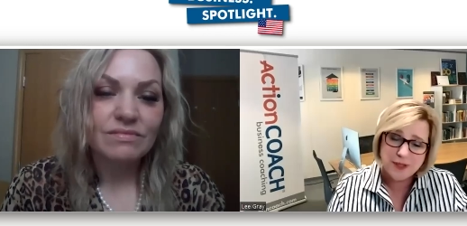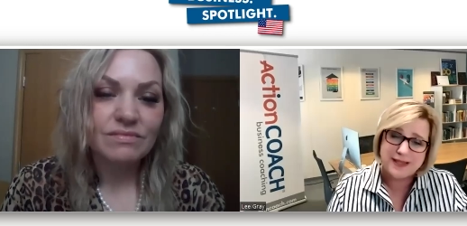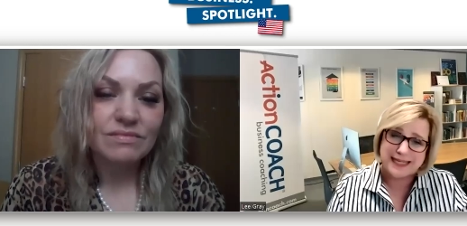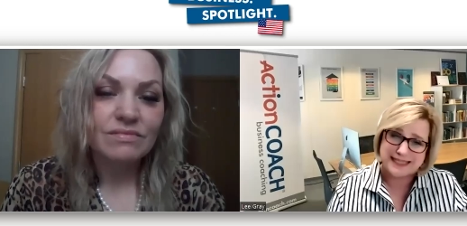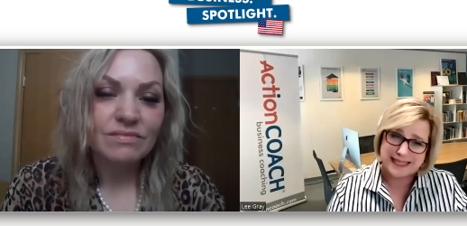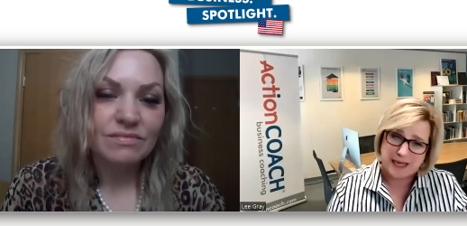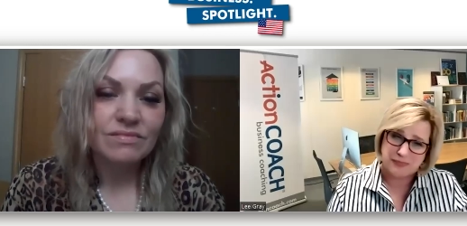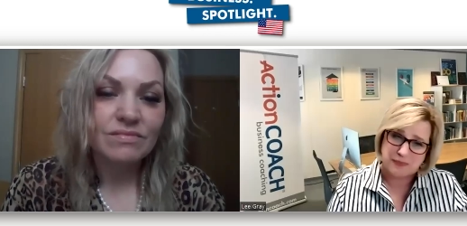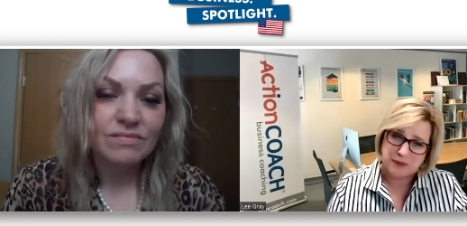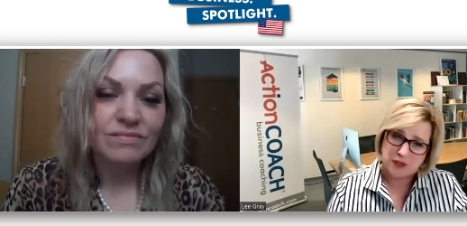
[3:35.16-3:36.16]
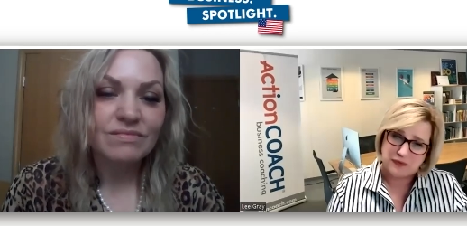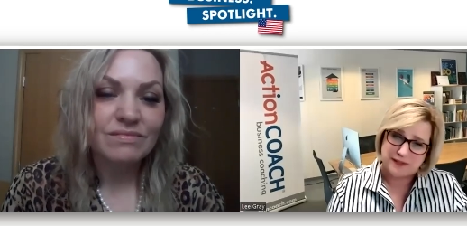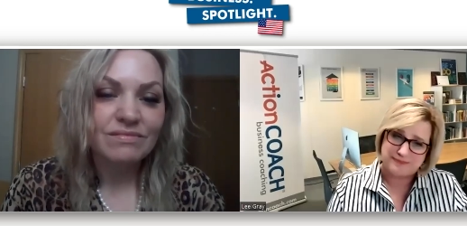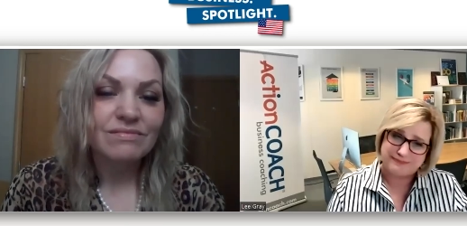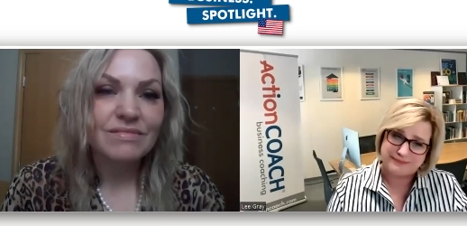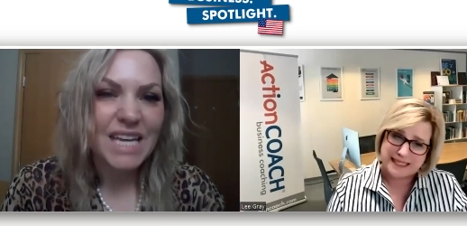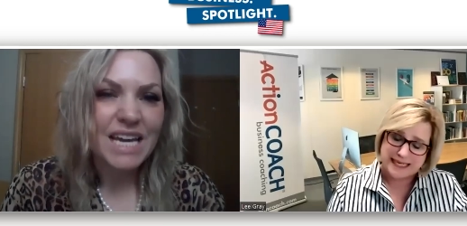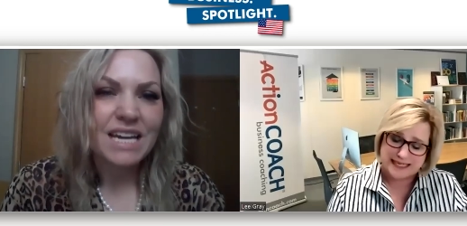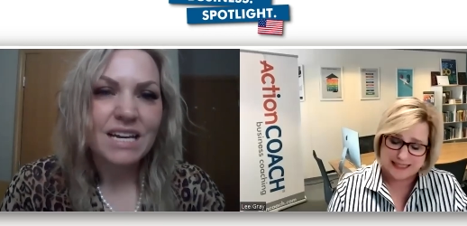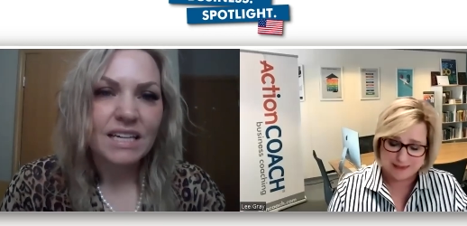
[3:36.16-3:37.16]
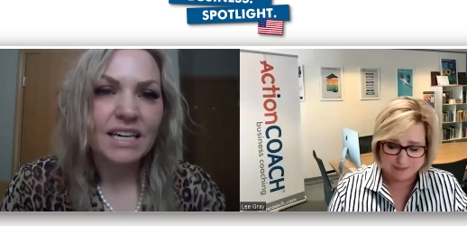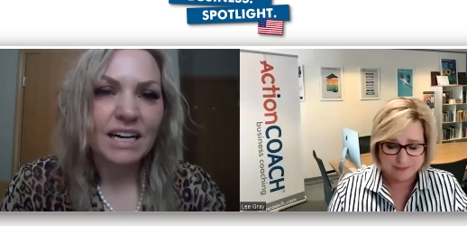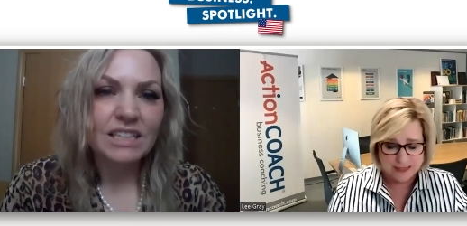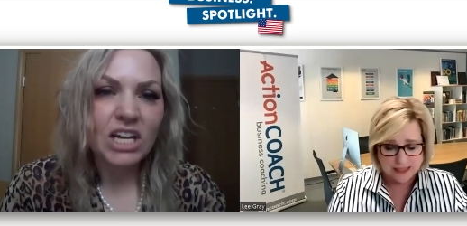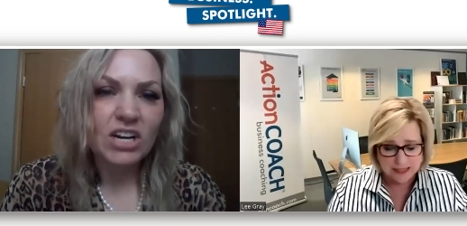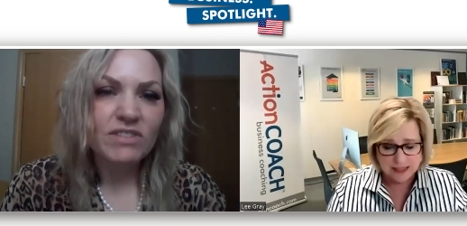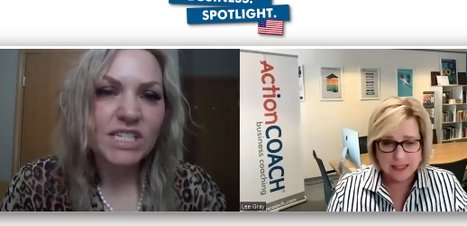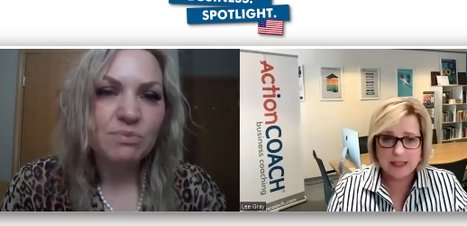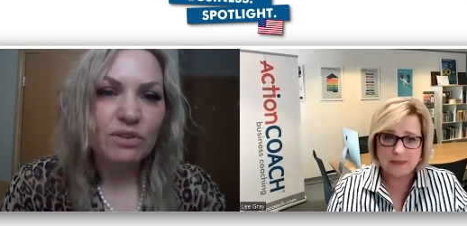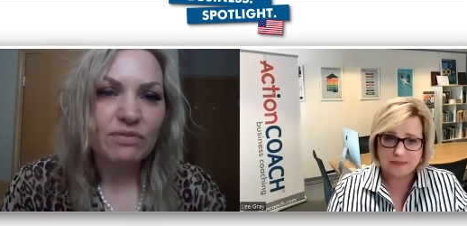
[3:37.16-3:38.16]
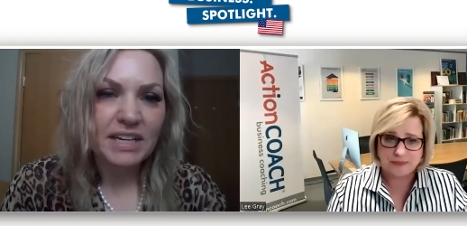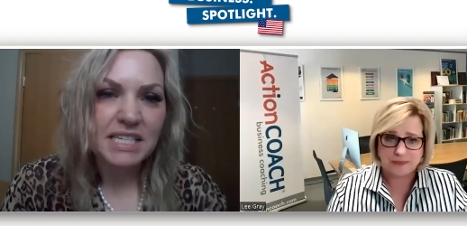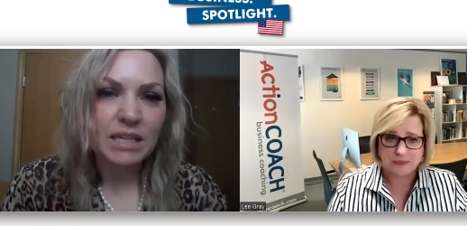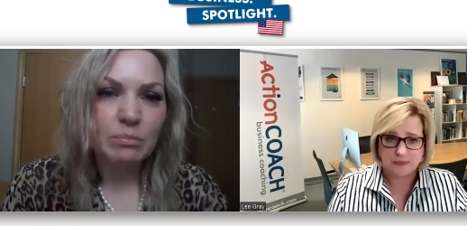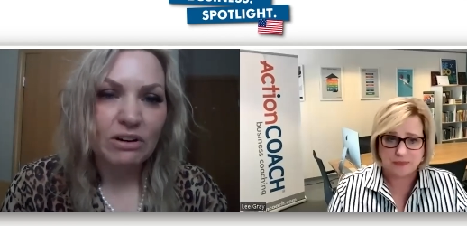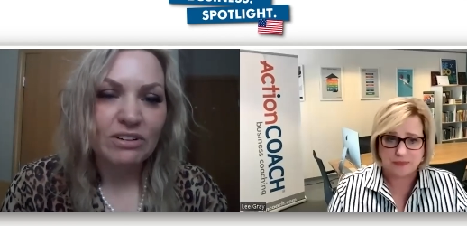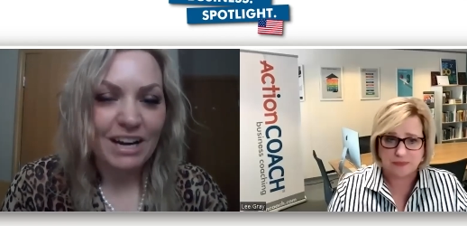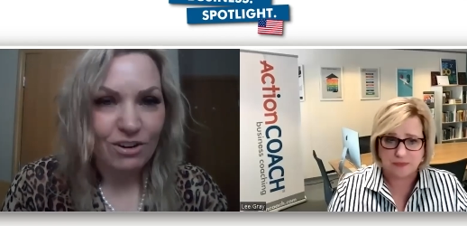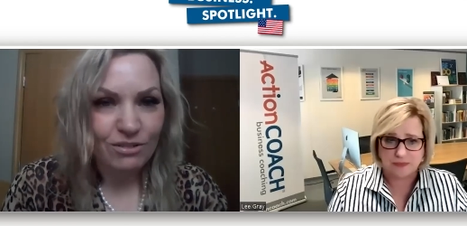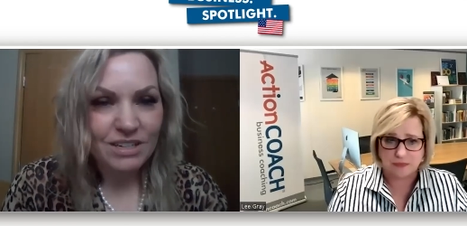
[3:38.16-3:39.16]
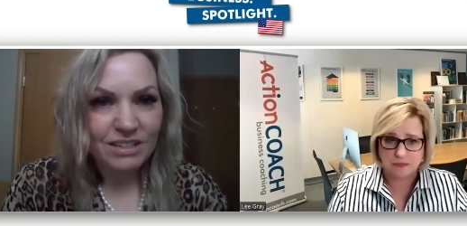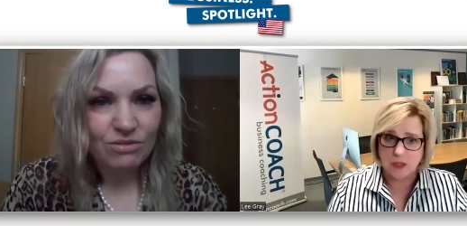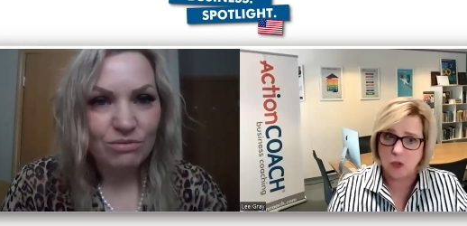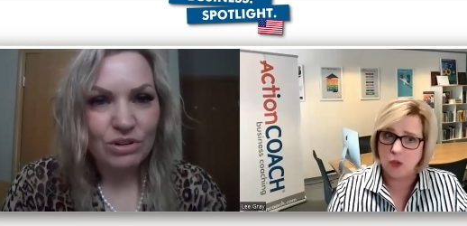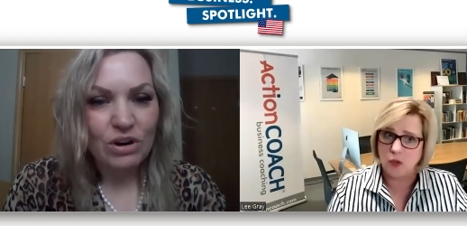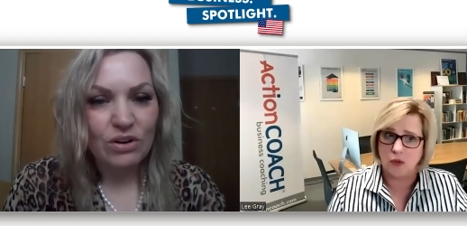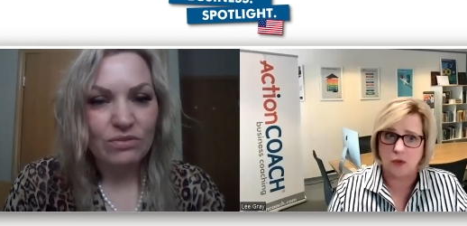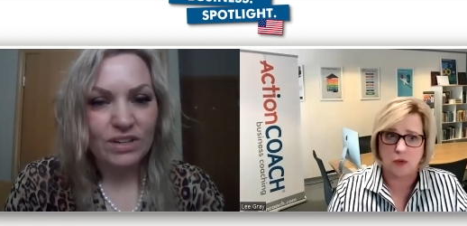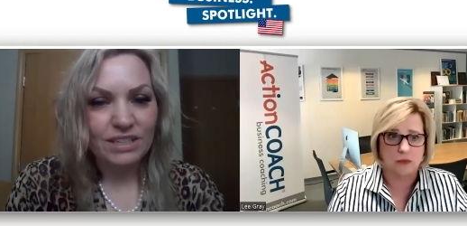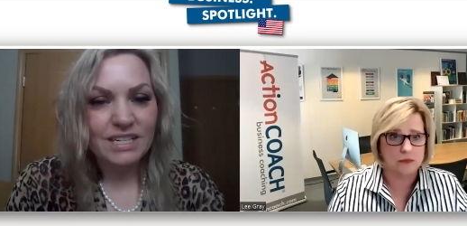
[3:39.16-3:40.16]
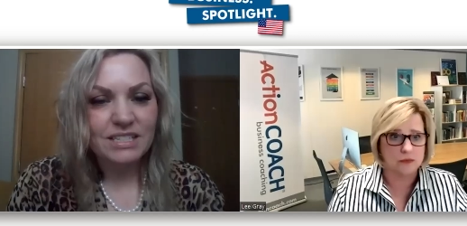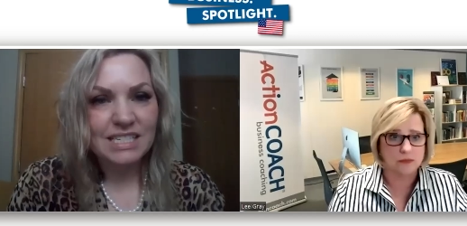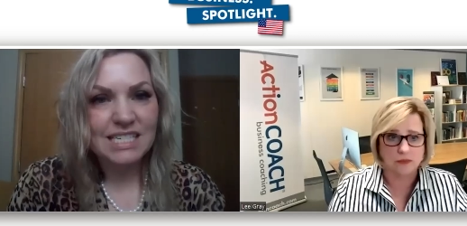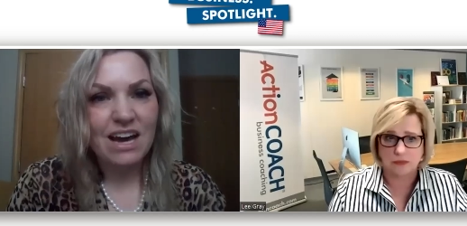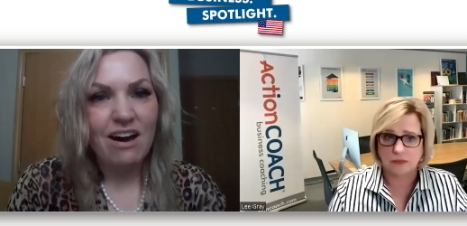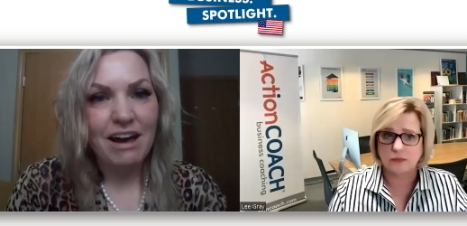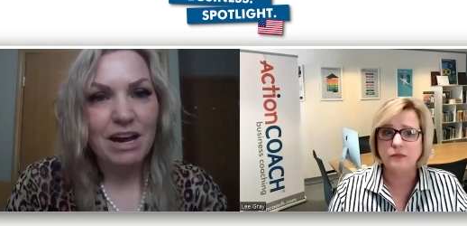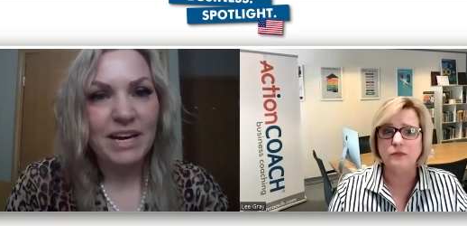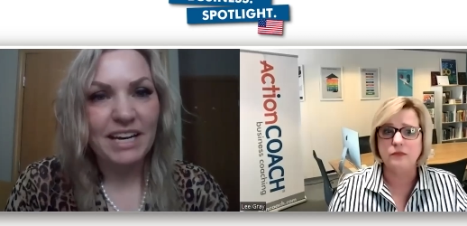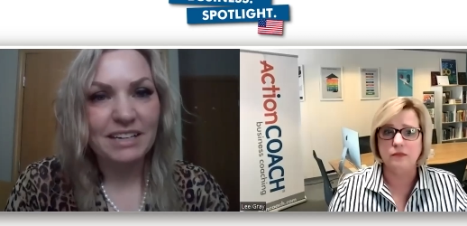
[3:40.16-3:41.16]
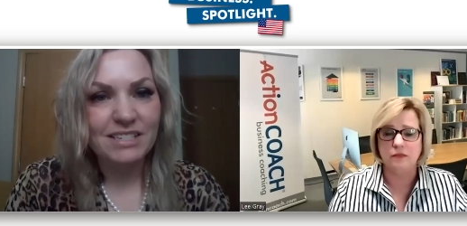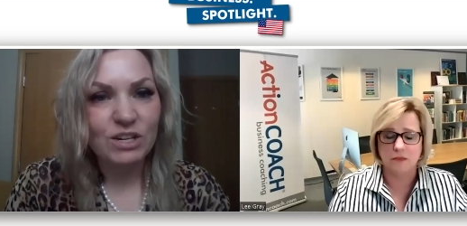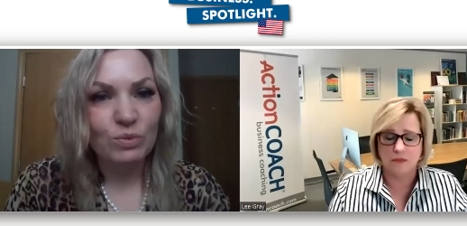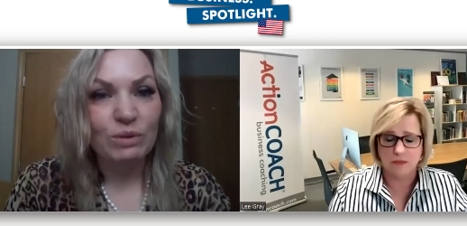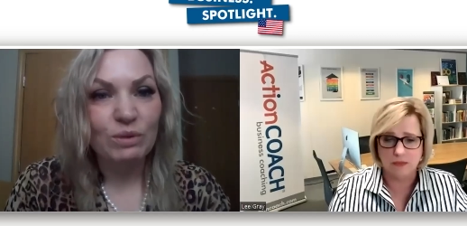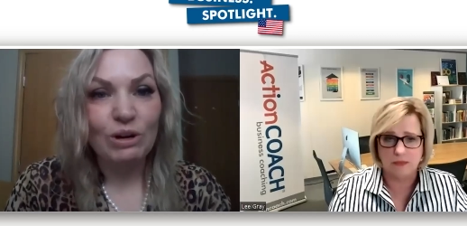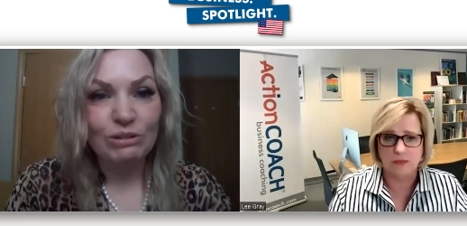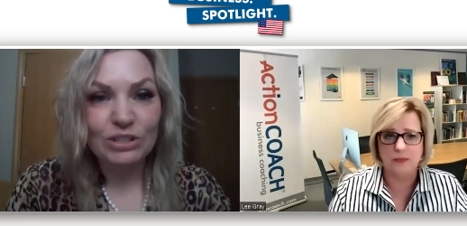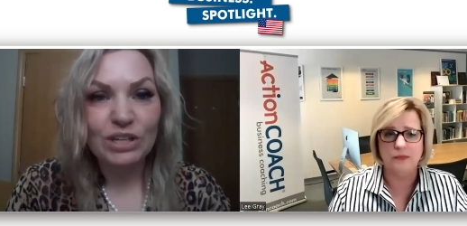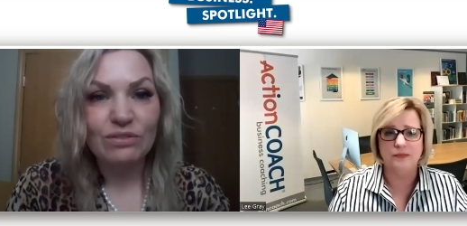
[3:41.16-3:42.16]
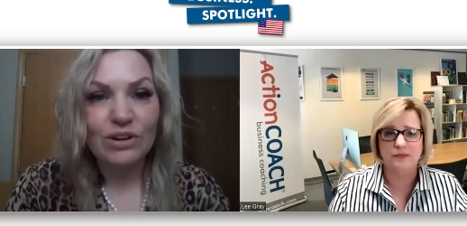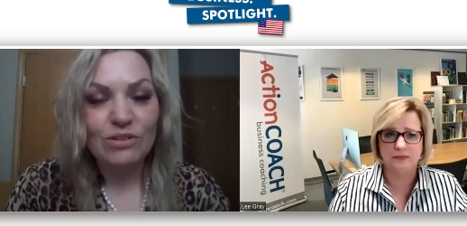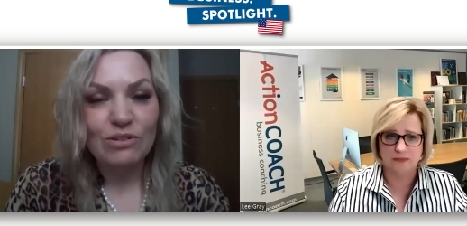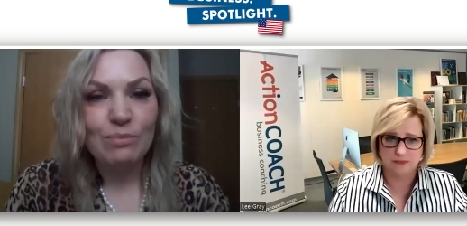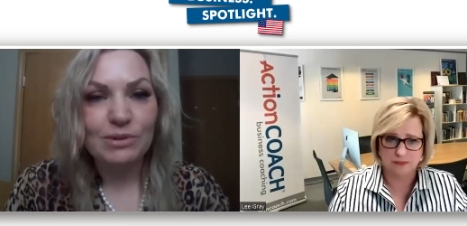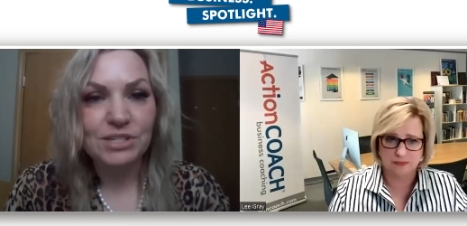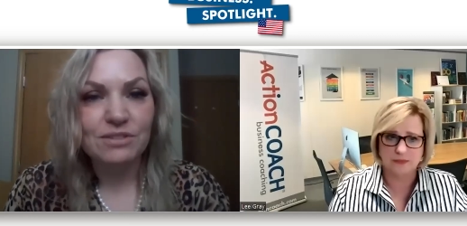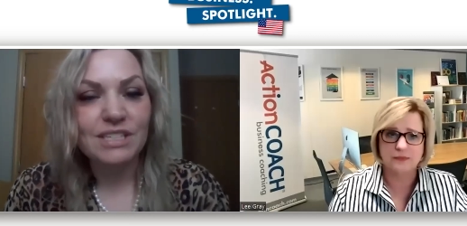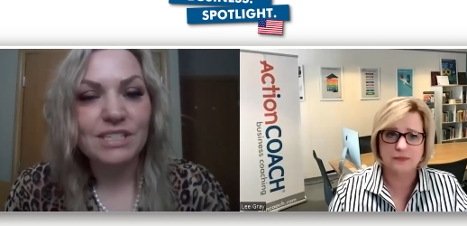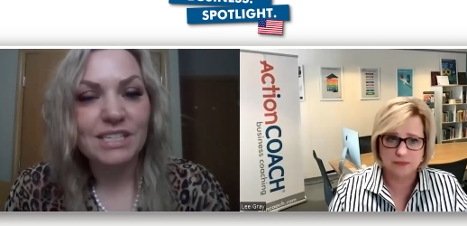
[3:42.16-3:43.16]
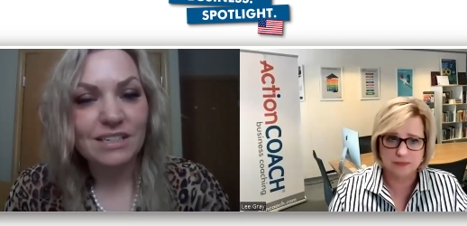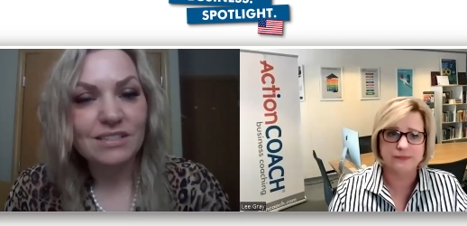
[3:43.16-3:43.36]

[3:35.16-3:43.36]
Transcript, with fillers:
Speaker 1: good things that came from COVID, I guess. Yeah,
Speaker 2: a lot of us were facing burnout through oh. the COVID time and so we were all looking for other opportunities